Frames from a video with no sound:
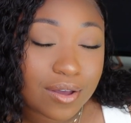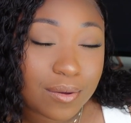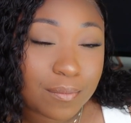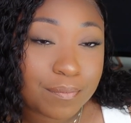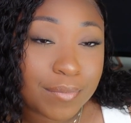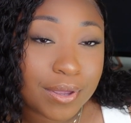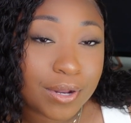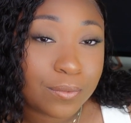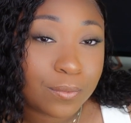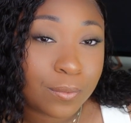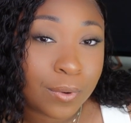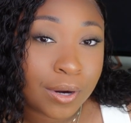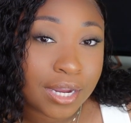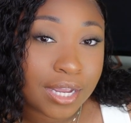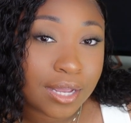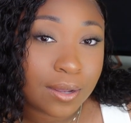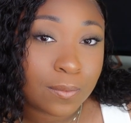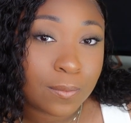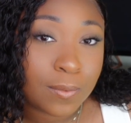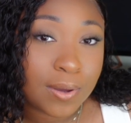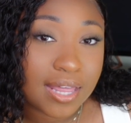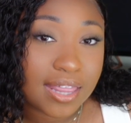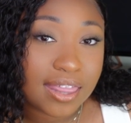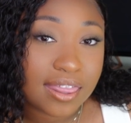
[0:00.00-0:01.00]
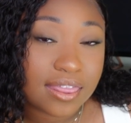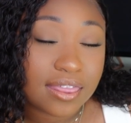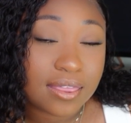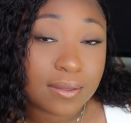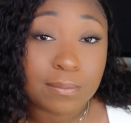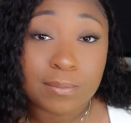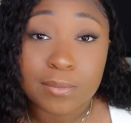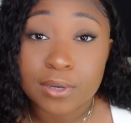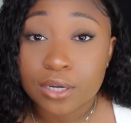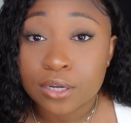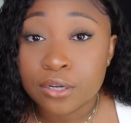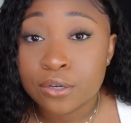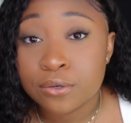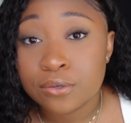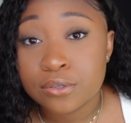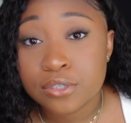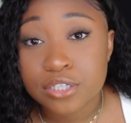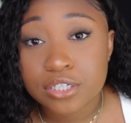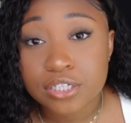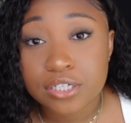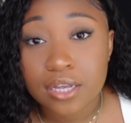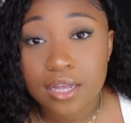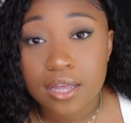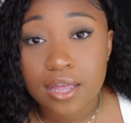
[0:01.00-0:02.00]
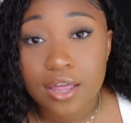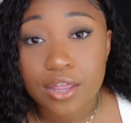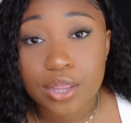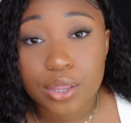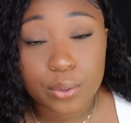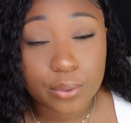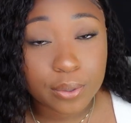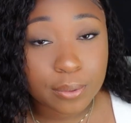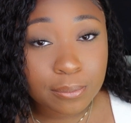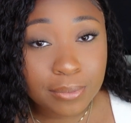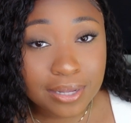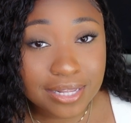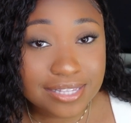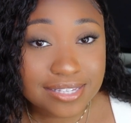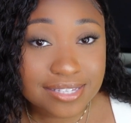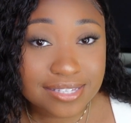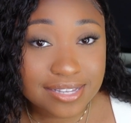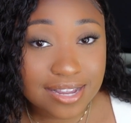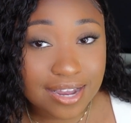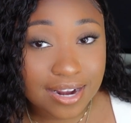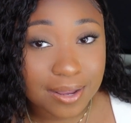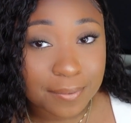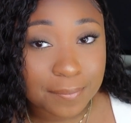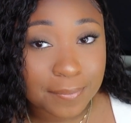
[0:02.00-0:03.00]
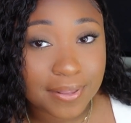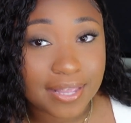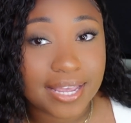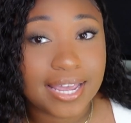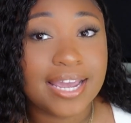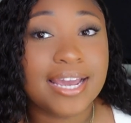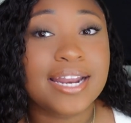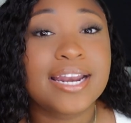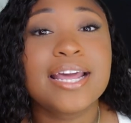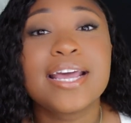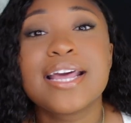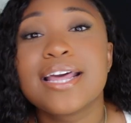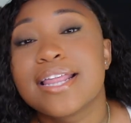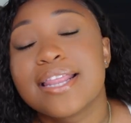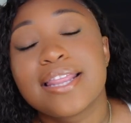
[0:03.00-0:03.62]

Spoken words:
been working with the Magoosh 3-month study plan.